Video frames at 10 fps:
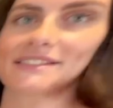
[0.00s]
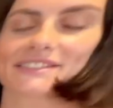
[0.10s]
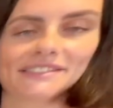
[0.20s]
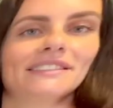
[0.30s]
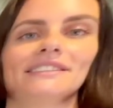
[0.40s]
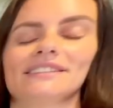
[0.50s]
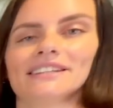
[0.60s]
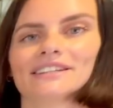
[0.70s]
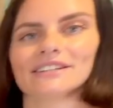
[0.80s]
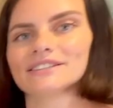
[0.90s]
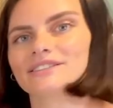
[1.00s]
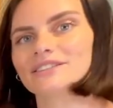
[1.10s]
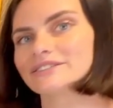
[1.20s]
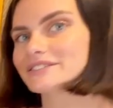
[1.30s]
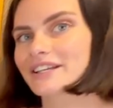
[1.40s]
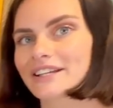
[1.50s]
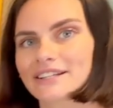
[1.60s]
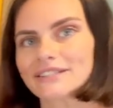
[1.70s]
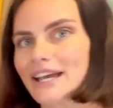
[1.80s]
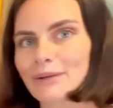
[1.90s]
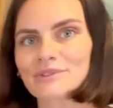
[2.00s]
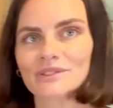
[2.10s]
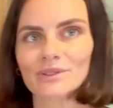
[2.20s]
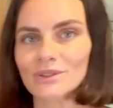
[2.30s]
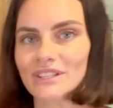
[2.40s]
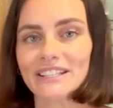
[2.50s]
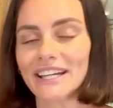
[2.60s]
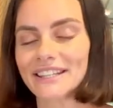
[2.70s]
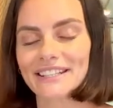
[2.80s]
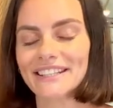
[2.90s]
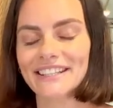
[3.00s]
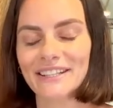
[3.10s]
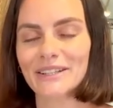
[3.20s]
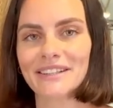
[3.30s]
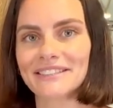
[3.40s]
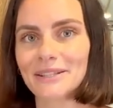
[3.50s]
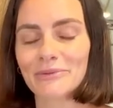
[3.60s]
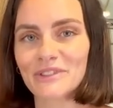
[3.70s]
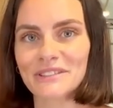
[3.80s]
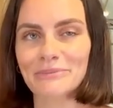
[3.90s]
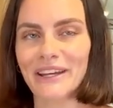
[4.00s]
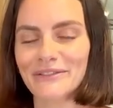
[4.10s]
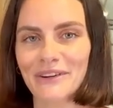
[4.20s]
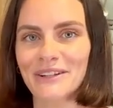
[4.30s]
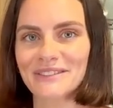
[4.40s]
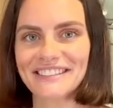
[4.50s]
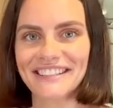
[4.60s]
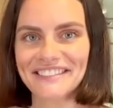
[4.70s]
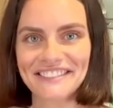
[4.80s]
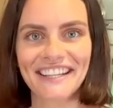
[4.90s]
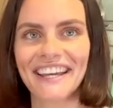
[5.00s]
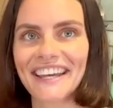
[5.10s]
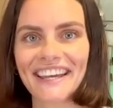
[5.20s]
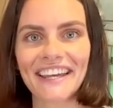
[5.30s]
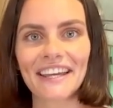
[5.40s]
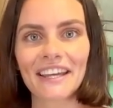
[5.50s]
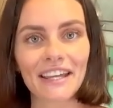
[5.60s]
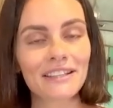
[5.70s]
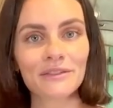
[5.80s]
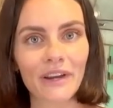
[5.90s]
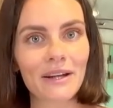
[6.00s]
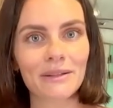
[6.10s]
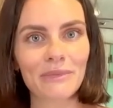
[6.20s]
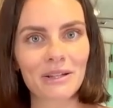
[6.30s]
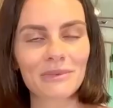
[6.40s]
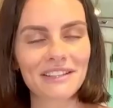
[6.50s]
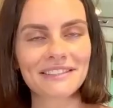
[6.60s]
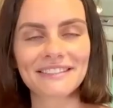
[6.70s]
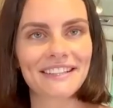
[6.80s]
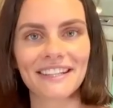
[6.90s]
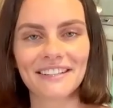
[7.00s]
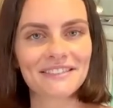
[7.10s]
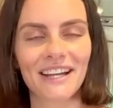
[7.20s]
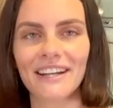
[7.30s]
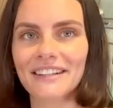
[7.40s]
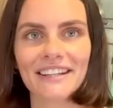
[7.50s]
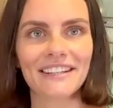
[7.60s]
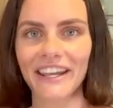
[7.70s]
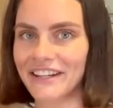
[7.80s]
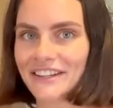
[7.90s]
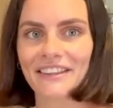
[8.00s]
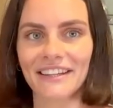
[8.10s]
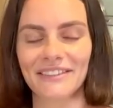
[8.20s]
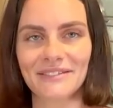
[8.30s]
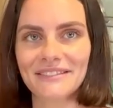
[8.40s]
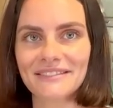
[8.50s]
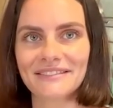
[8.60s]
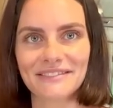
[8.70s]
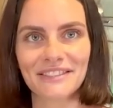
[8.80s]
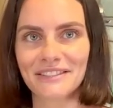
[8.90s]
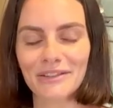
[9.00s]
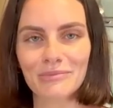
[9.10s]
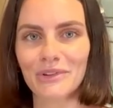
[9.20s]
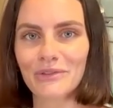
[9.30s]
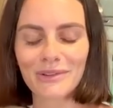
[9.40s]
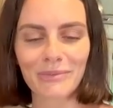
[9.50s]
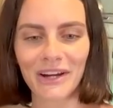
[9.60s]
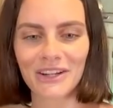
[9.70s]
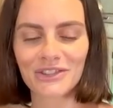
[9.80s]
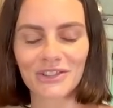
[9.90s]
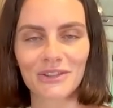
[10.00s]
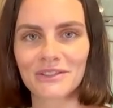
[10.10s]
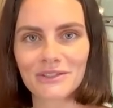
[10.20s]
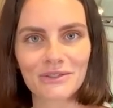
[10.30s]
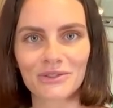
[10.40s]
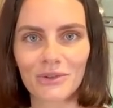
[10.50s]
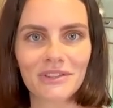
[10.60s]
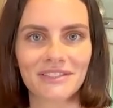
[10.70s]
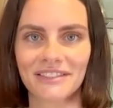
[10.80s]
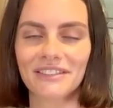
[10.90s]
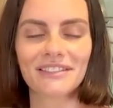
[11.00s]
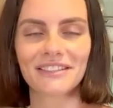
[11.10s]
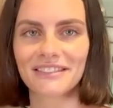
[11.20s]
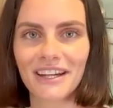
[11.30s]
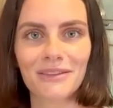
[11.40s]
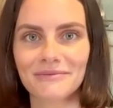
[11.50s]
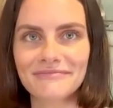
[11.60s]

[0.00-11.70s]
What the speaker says: to see in here. There's absolutely nothing in here except for some headphones because he's very minimalistic. He does not need anything. Just give him a few pair of shirts and shorts and he's good to go.